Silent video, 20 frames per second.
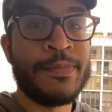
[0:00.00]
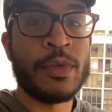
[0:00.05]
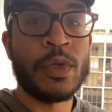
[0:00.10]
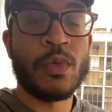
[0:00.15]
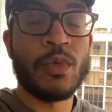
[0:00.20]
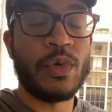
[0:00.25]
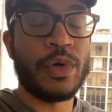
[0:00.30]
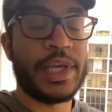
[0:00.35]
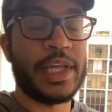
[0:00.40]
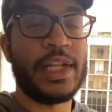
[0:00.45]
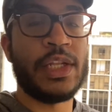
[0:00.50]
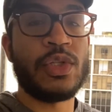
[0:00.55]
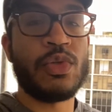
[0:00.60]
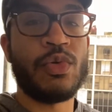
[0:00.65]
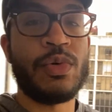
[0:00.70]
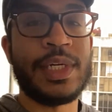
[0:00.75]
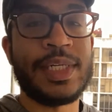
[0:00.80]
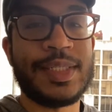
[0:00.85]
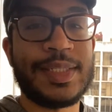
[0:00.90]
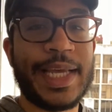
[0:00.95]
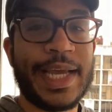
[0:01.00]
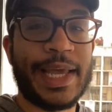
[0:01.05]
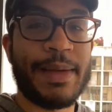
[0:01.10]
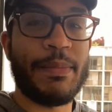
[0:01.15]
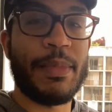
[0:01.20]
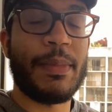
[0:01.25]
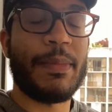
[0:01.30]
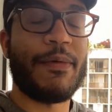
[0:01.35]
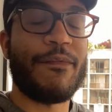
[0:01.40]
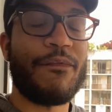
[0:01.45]
We'll get into it in a second,
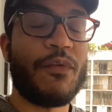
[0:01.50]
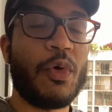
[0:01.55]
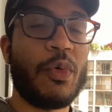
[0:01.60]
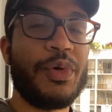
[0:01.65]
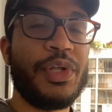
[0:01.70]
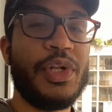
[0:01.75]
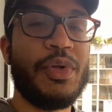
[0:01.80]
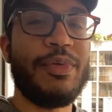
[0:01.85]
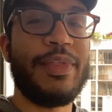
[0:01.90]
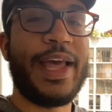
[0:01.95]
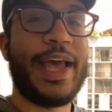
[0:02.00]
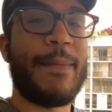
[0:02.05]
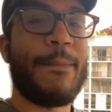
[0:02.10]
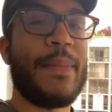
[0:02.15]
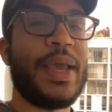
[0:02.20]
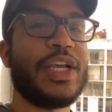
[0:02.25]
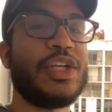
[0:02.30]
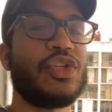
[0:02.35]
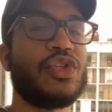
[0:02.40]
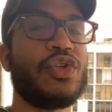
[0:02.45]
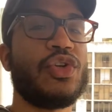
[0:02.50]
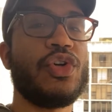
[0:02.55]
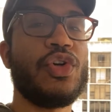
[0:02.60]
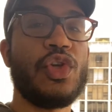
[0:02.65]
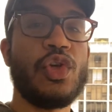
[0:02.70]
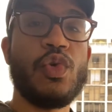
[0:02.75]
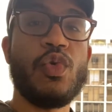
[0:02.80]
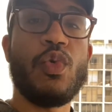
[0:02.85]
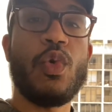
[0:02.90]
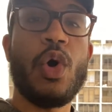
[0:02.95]
but before we do that, make sure
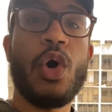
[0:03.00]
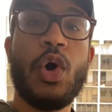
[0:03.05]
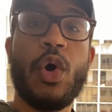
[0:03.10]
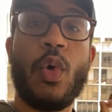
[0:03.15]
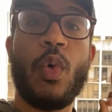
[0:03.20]
you,